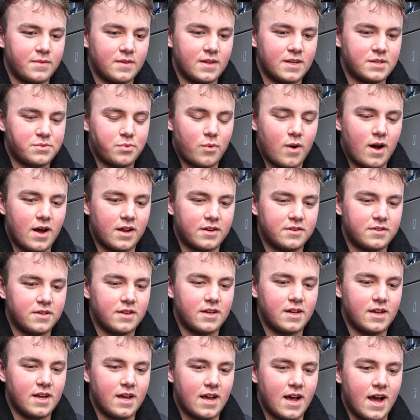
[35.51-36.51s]
It's what
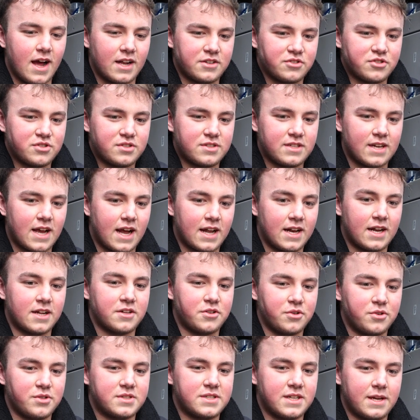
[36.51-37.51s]
I just see, and I
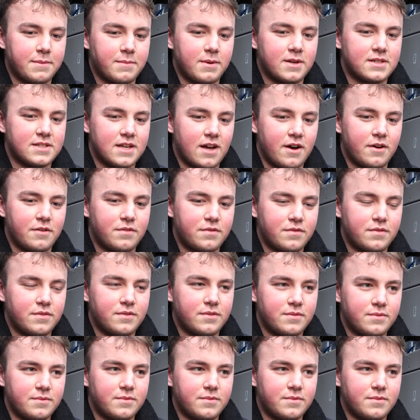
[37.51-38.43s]
do see myself.